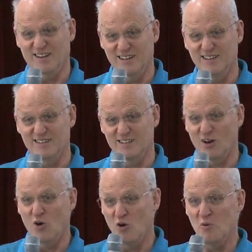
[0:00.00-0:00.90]
in
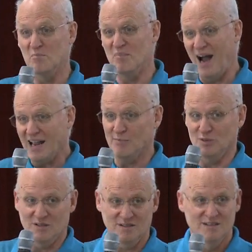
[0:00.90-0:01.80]
the whole
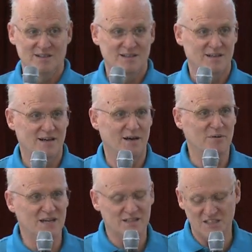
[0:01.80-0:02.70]
Bible about